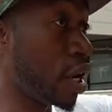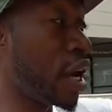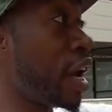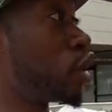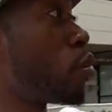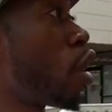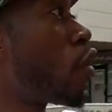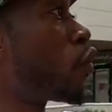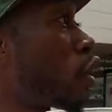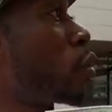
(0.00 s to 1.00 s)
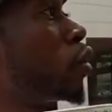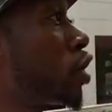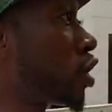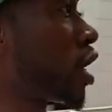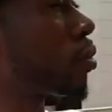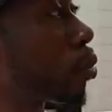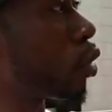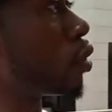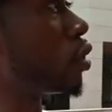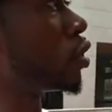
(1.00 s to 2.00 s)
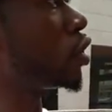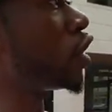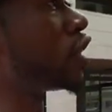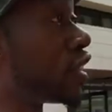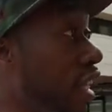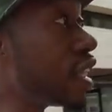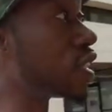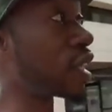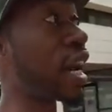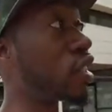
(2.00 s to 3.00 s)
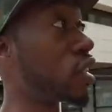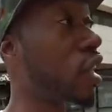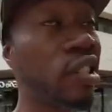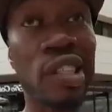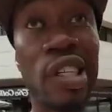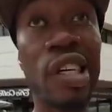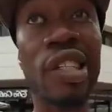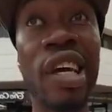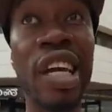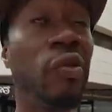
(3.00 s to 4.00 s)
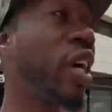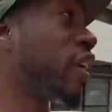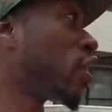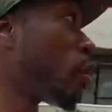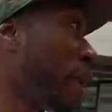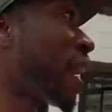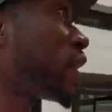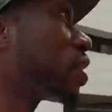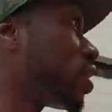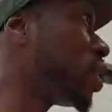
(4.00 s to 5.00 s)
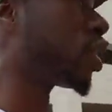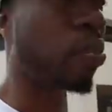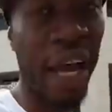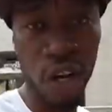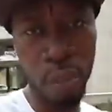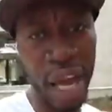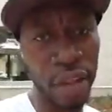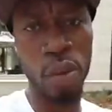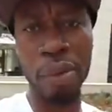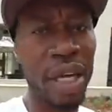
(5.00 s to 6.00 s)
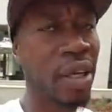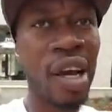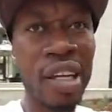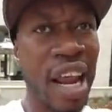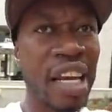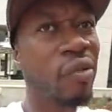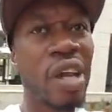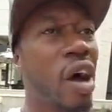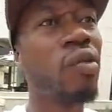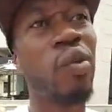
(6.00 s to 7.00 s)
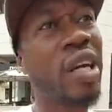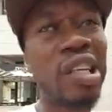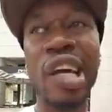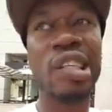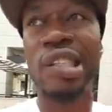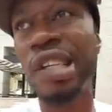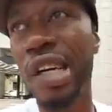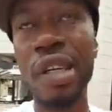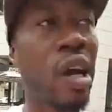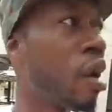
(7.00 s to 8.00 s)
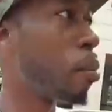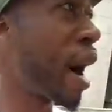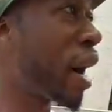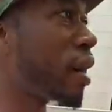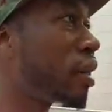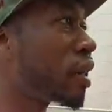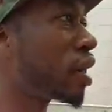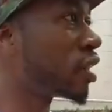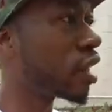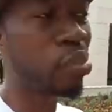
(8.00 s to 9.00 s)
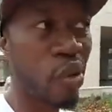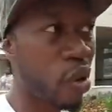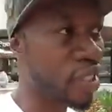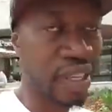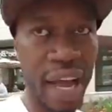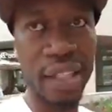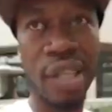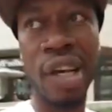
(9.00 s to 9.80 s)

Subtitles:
is more vulnerable and susceptible to disease, and not just any disease, even idiopathic diseases. By idiopathic, we mean not even readily understood by contemporary science.